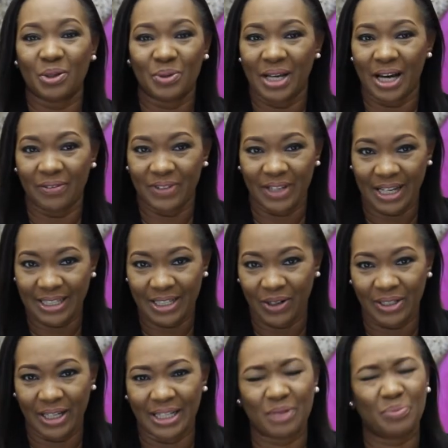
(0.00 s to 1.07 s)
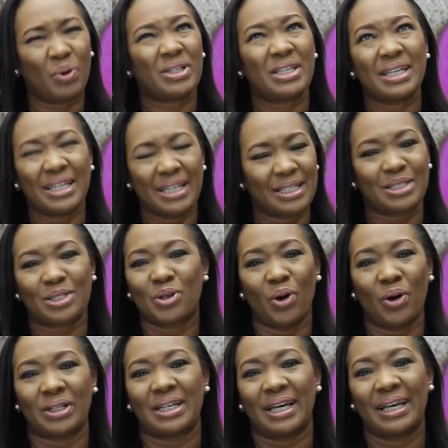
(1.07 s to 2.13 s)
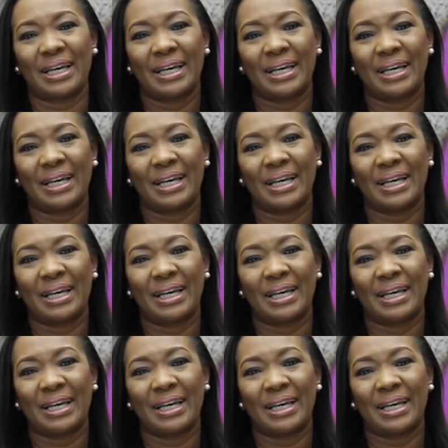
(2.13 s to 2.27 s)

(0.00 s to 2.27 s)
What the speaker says: we have let down a net, but he is God.